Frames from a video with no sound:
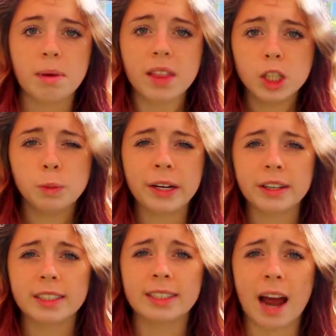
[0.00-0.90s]
My lunch
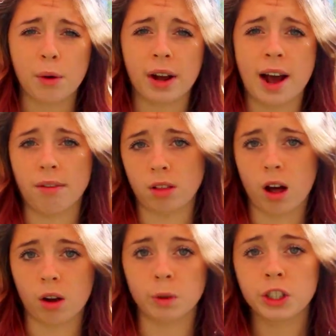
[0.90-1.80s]
period is an hour and a half
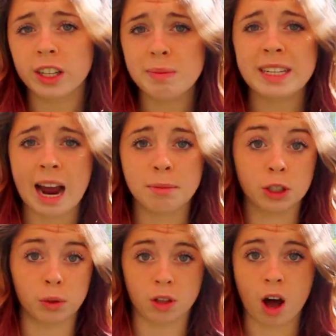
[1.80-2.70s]
long, which gives me time to
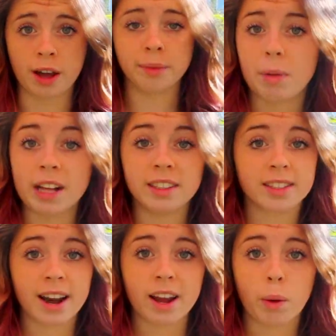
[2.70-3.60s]
do a lot. But
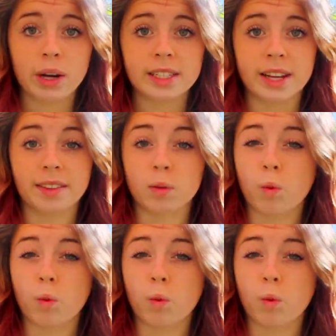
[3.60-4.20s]
instead, I always sit at this